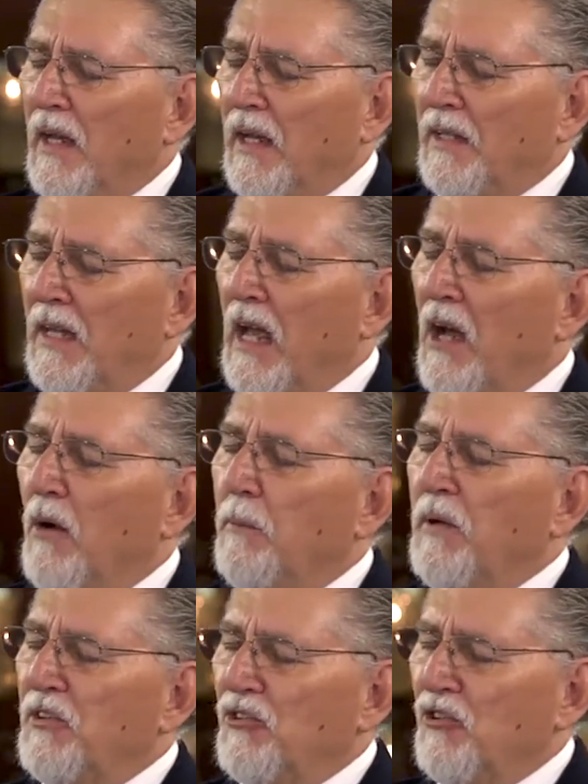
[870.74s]
And now
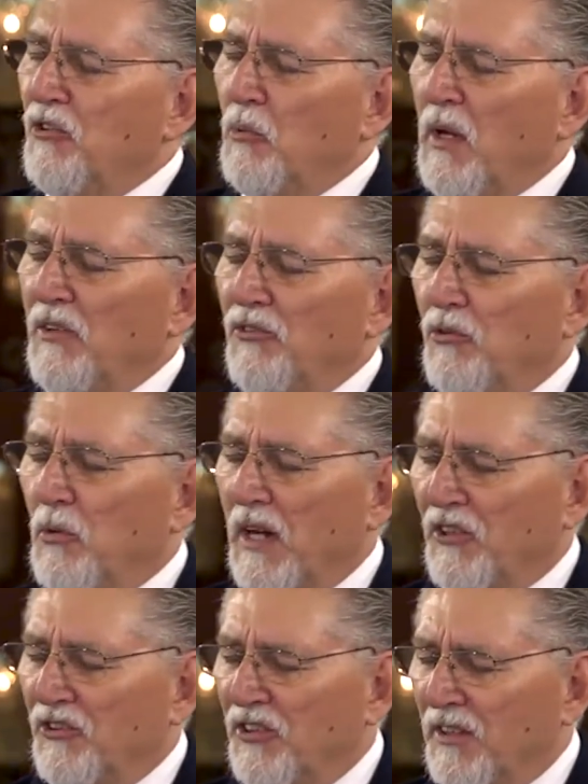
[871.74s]
picture the
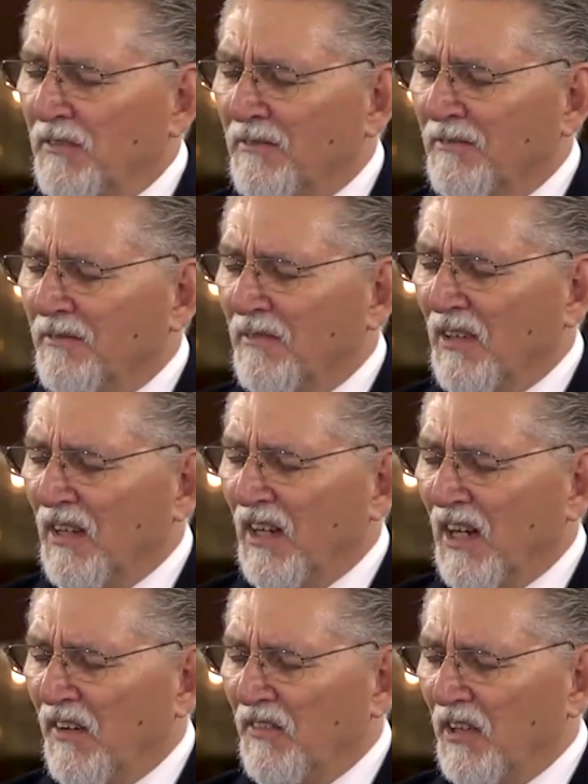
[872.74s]
resurrection
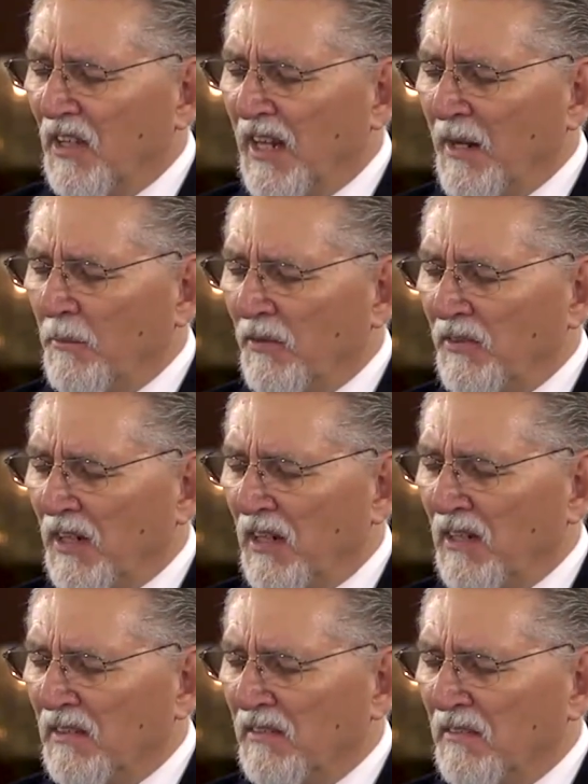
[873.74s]
of the Lamb of
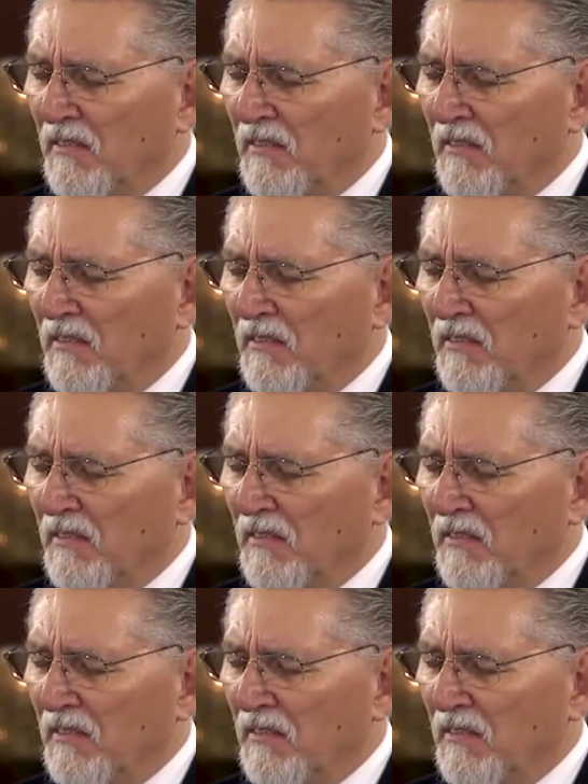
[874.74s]
God.